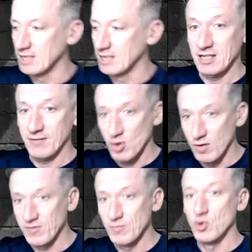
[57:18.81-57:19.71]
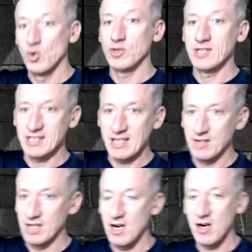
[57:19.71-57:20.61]
You've gone from 0 to
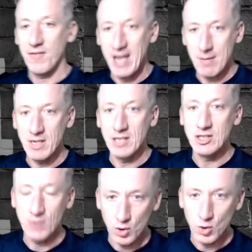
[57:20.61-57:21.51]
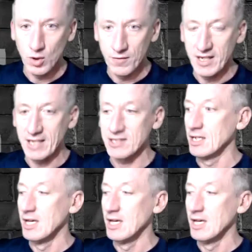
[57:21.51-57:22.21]
7.5. That means you've got all of this.